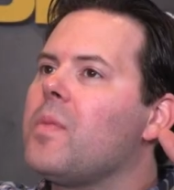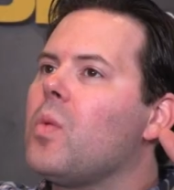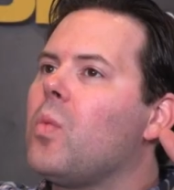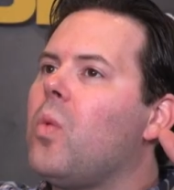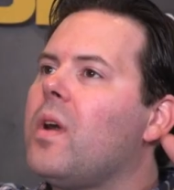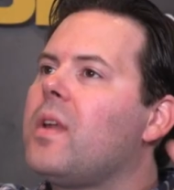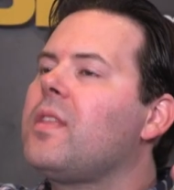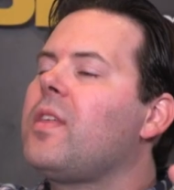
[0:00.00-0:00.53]

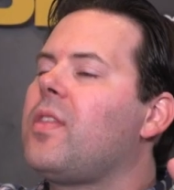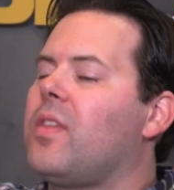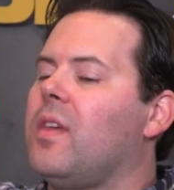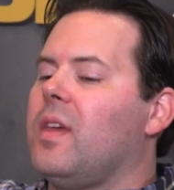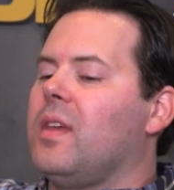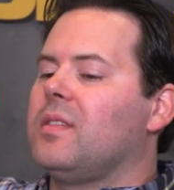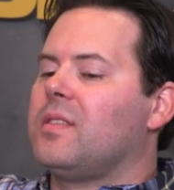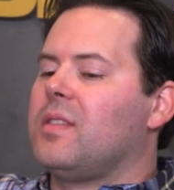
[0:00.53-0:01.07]
one of the
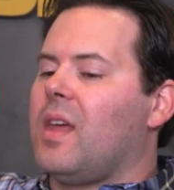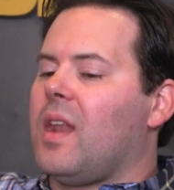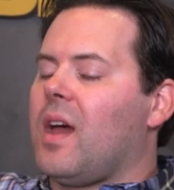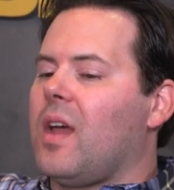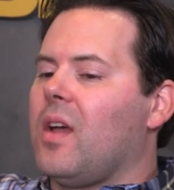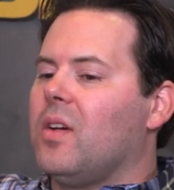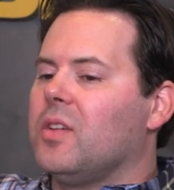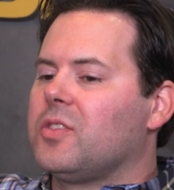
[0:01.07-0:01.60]
things that
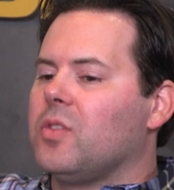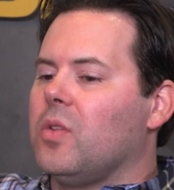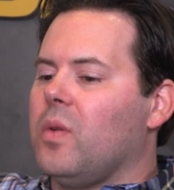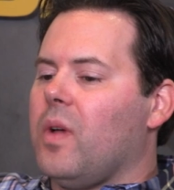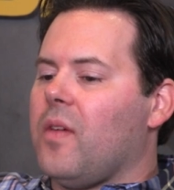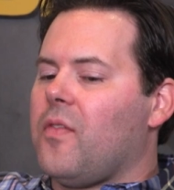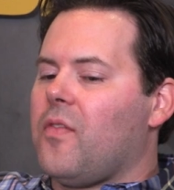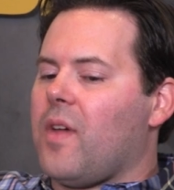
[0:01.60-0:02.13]
I
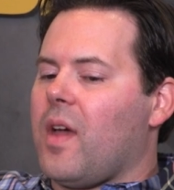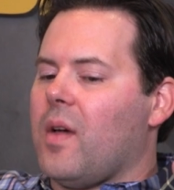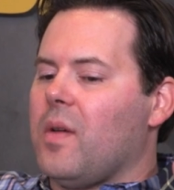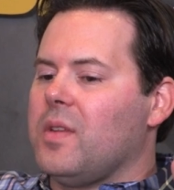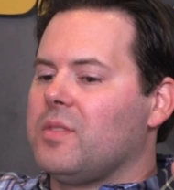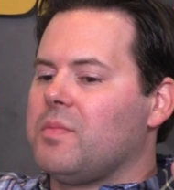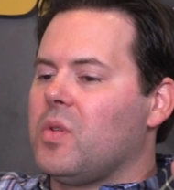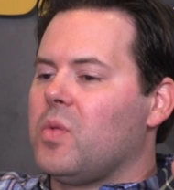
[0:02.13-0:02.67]
also have
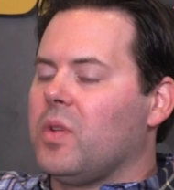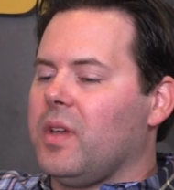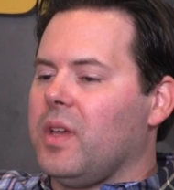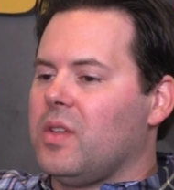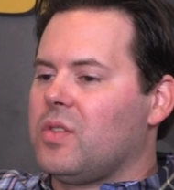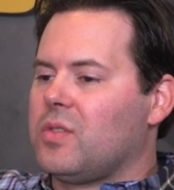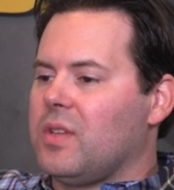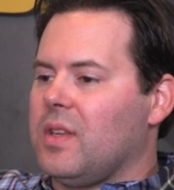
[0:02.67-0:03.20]
found has been really
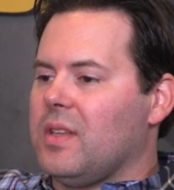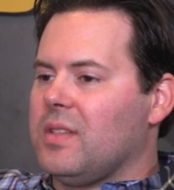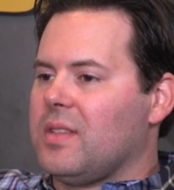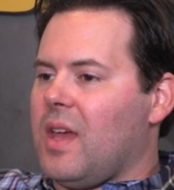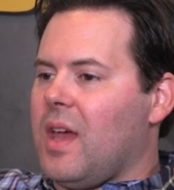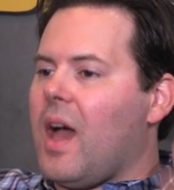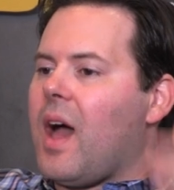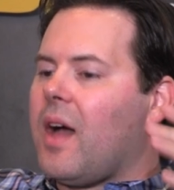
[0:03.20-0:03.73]
interesting is
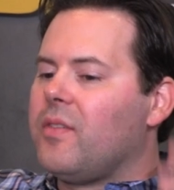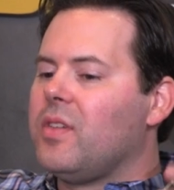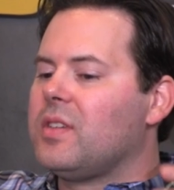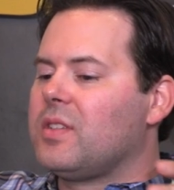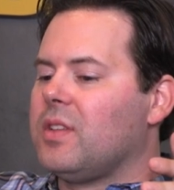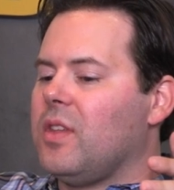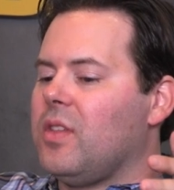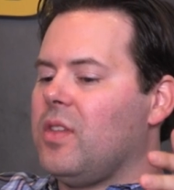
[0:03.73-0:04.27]
that
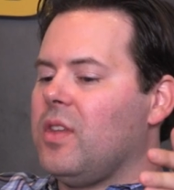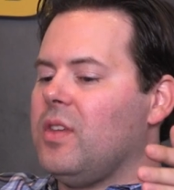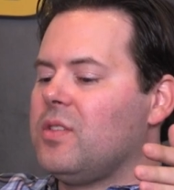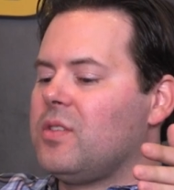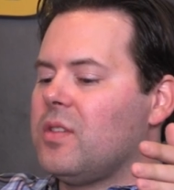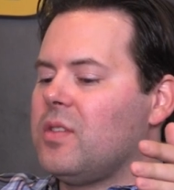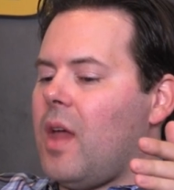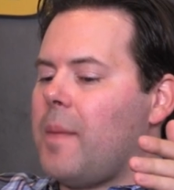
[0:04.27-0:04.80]
obviously these